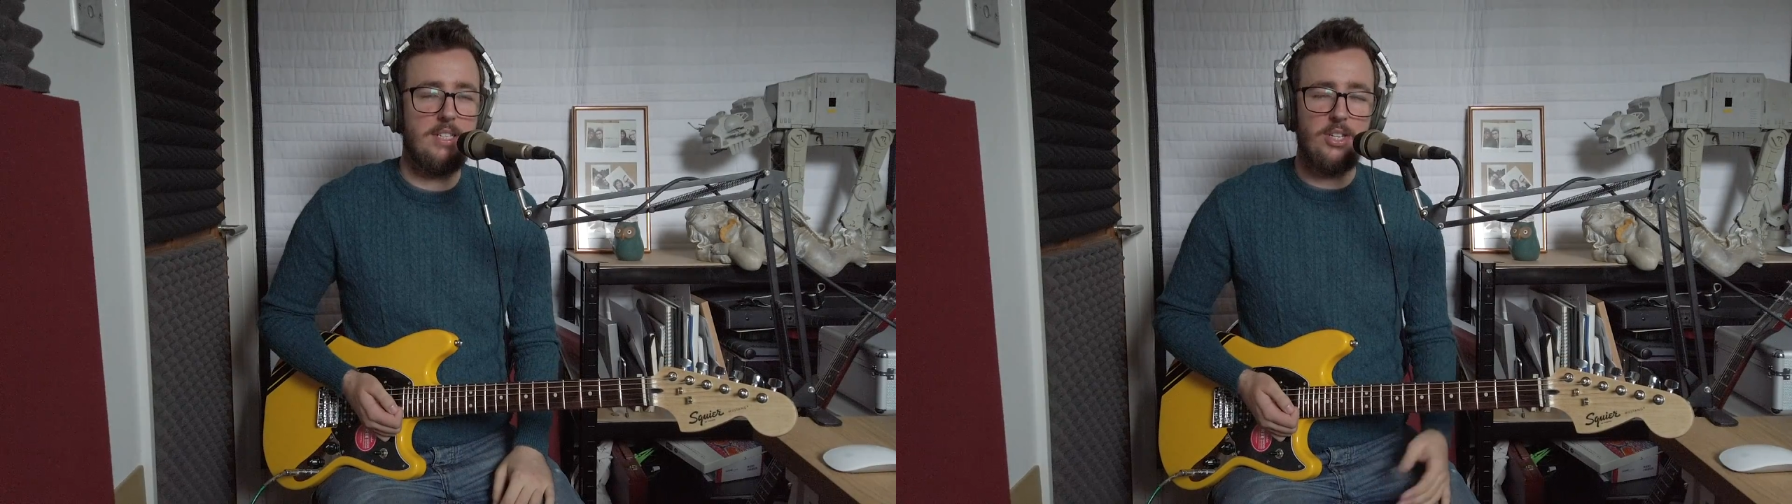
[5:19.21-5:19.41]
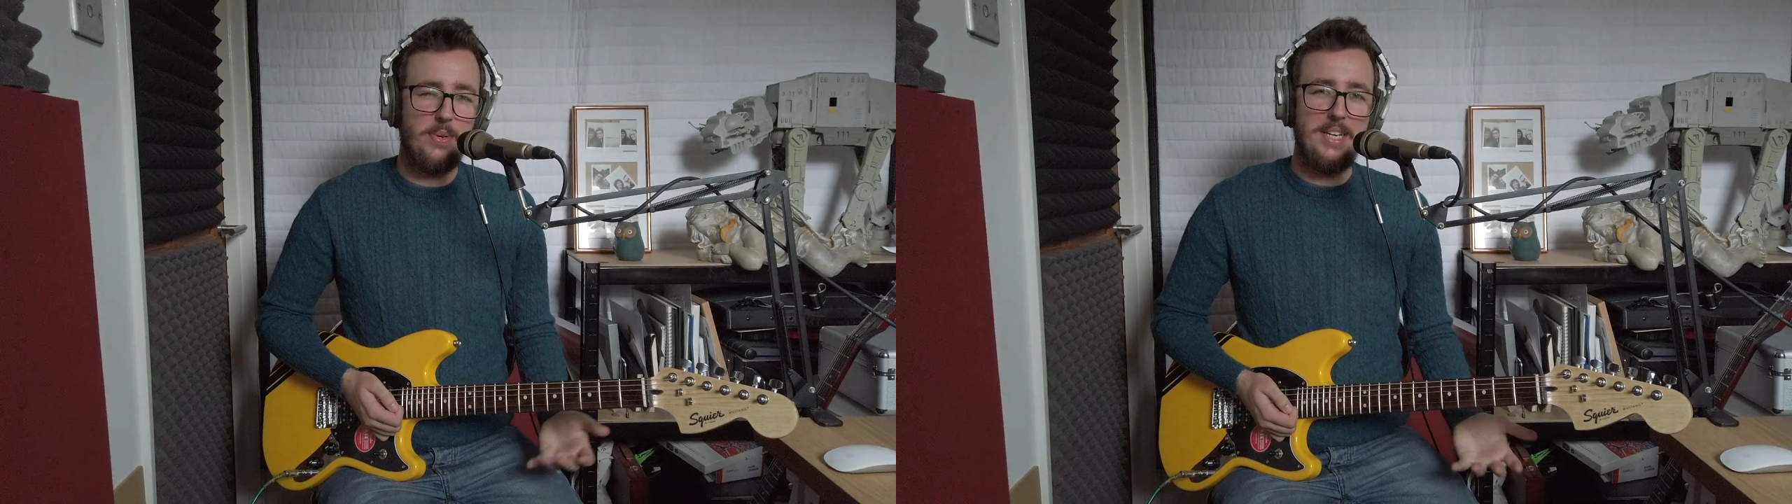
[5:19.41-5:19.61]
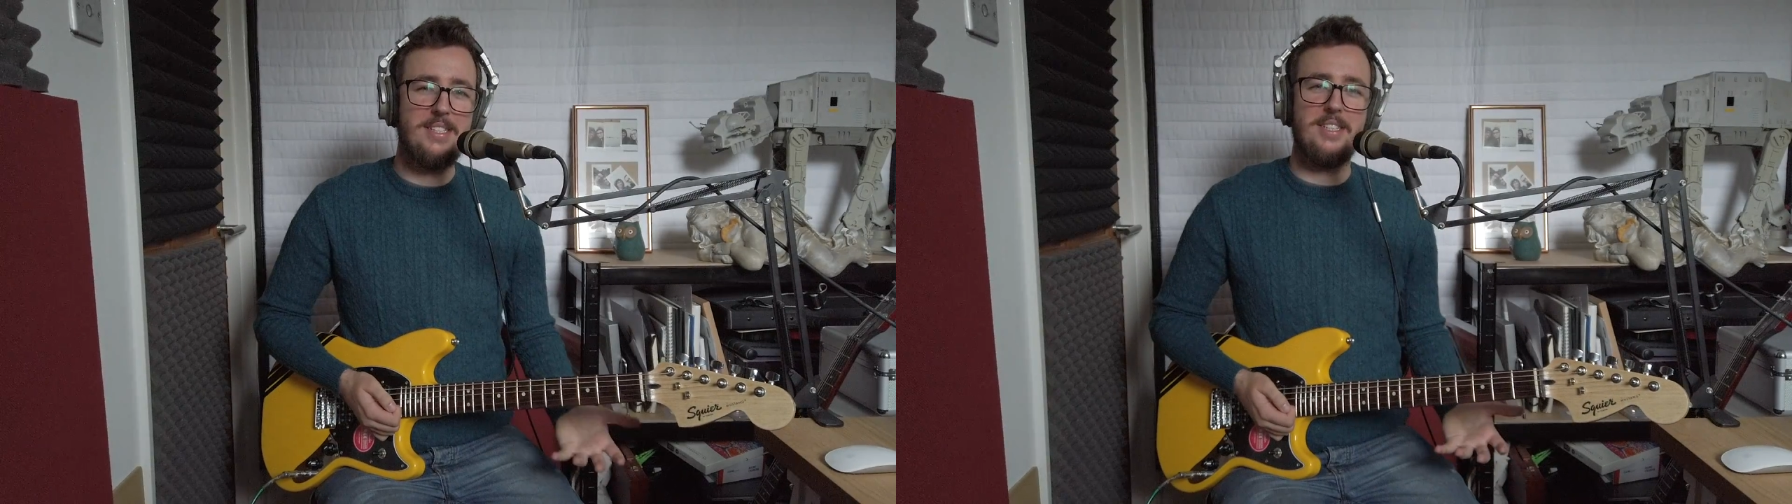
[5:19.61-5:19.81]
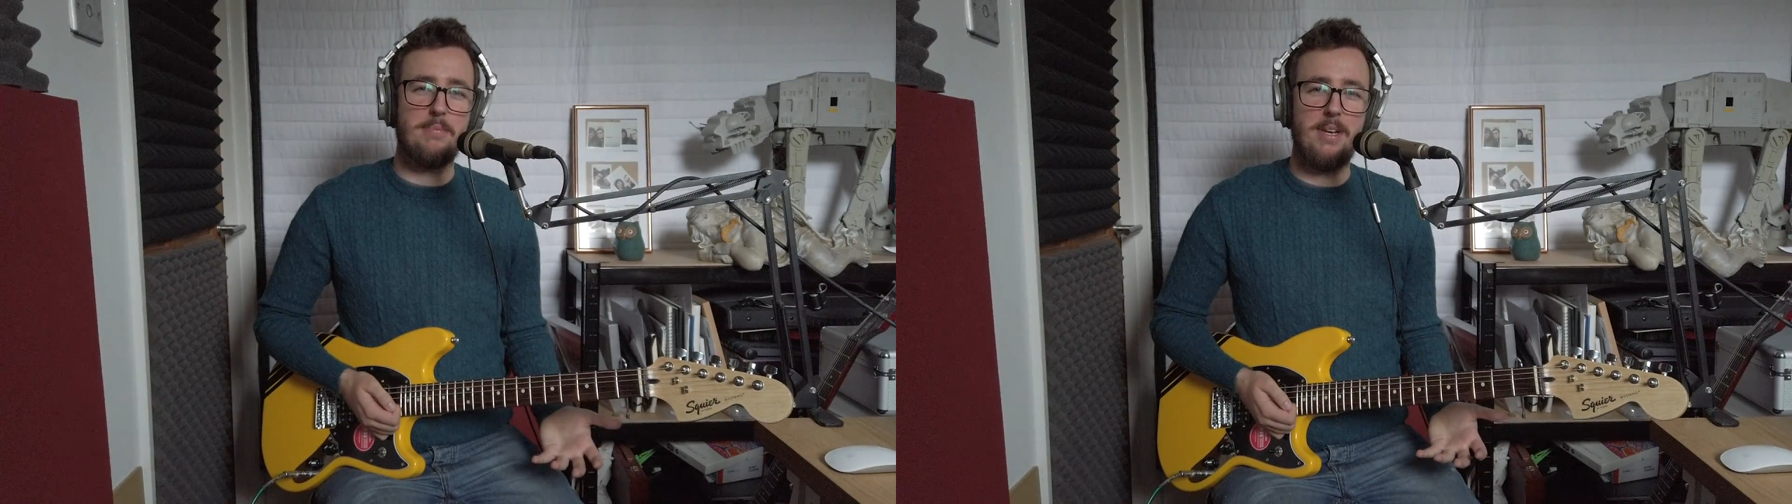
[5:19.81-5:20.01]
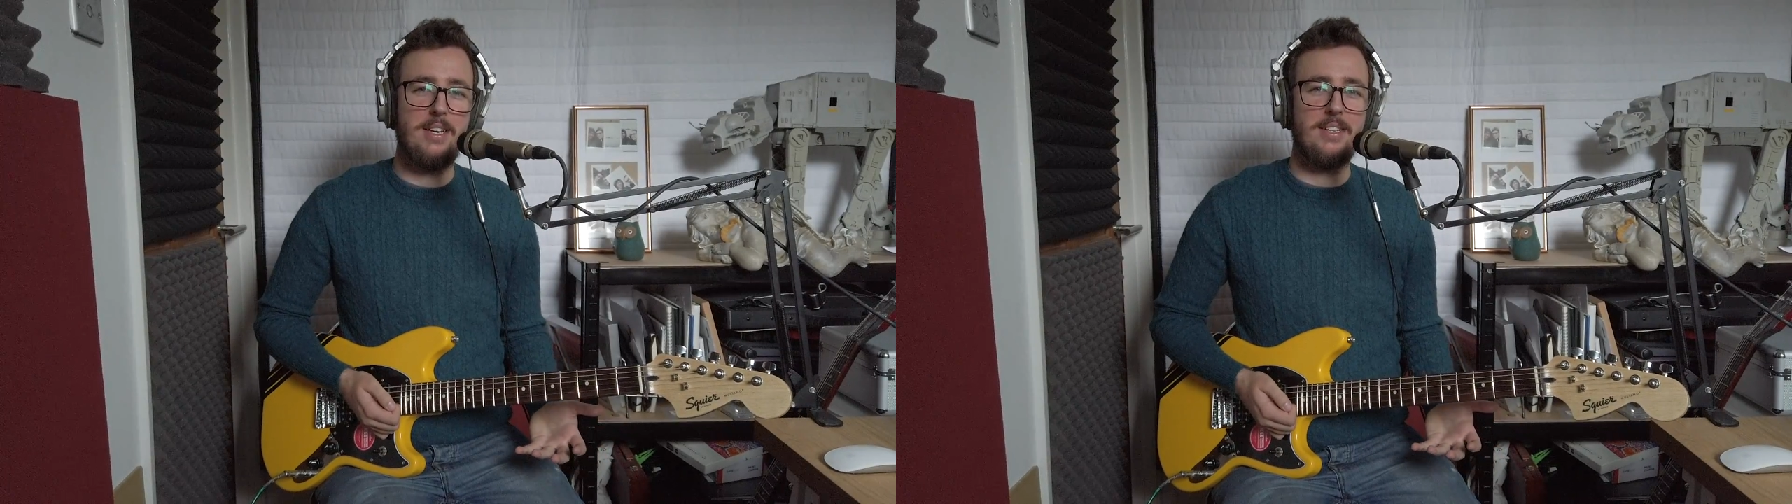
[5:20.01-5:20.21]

so easy to play.